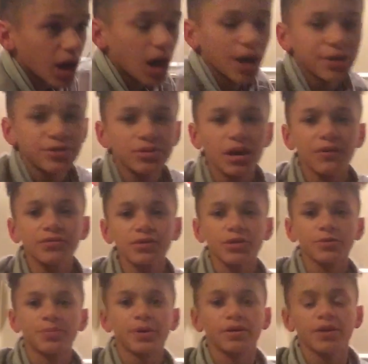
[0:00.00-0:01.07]
I do have
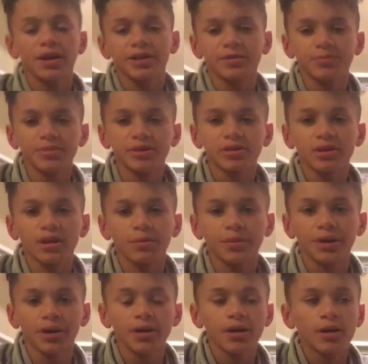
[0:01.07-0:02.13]
another pair of SBs
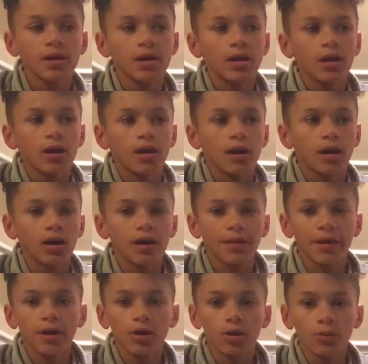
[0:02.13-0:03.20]
coming.
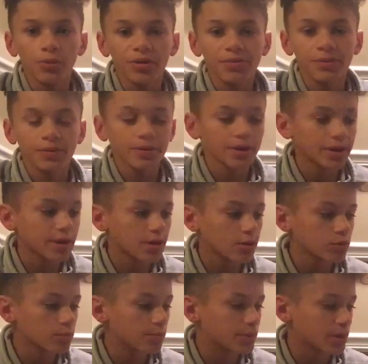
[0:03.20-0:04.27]
They aren't with me right
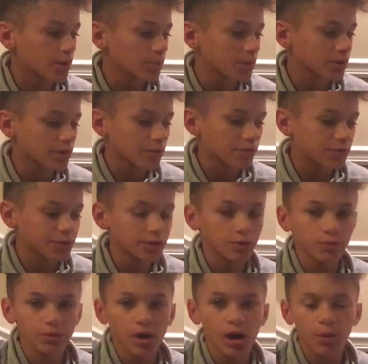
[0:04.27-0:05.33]
now, but I'll make another
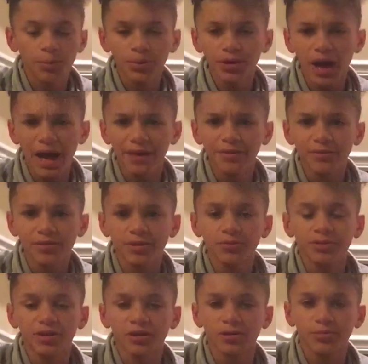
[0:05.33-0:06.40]
video. I'll add those in
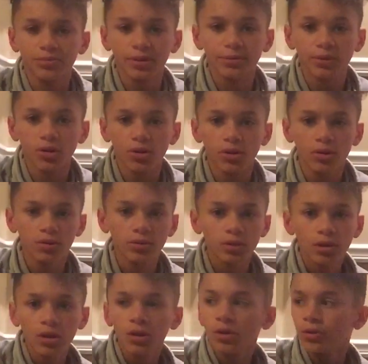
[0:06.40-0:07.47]
with the Supreme haul
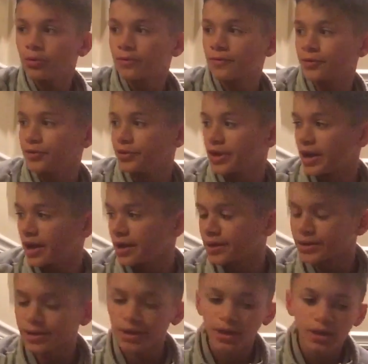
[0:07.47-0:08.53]
for you
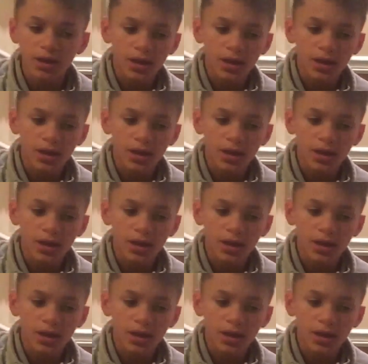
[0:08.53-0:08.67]
guys.